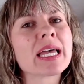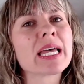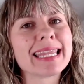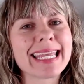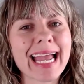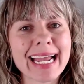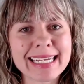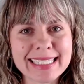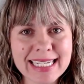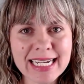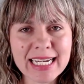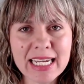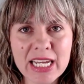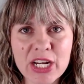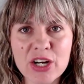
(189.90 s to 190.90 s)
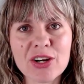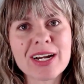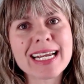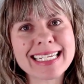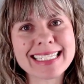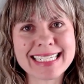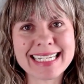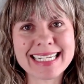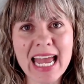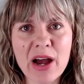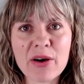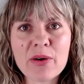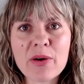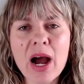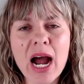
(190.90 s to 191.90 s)
the idea here is
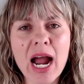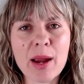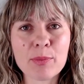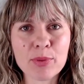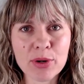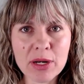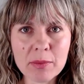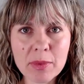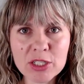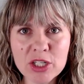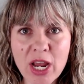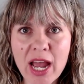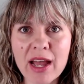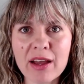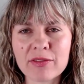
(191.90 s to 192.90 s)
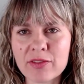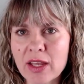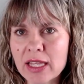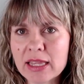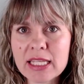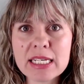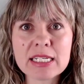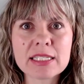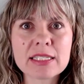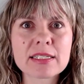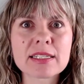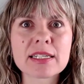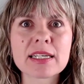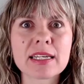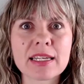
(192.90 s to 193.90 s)
now I pretty much have at least